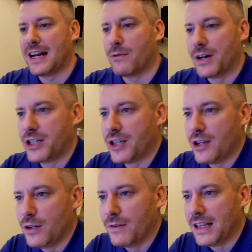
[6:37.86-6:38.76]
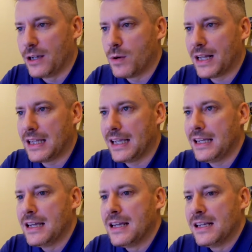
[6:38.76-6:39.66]
I wanna show you really quickly.
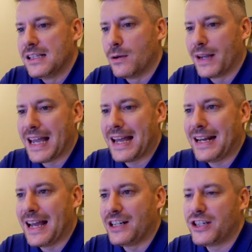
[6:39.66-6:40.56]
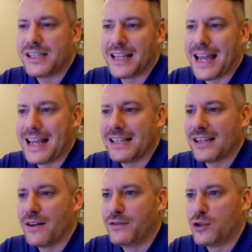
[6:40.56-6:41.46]
So again, uh, just a case
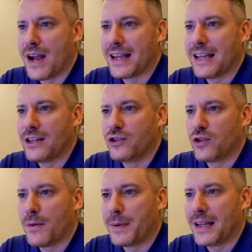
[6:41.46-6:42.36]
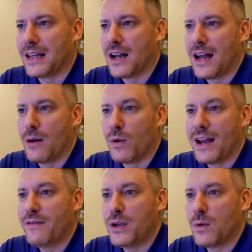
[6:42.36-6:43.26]
of dragging and dropping uh,
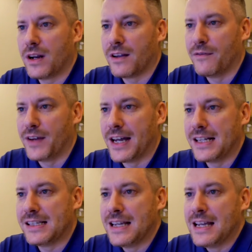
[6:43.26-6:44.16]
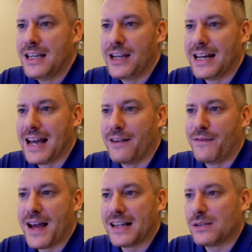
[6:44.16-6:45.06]
whatever you wanna convert you can add
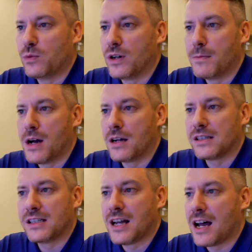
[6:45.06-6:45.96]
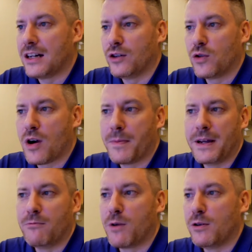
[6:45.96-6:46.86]
effects, watermarks, cut and crop
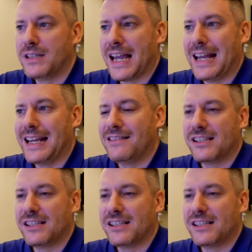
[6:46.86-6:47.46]
it, rotate it.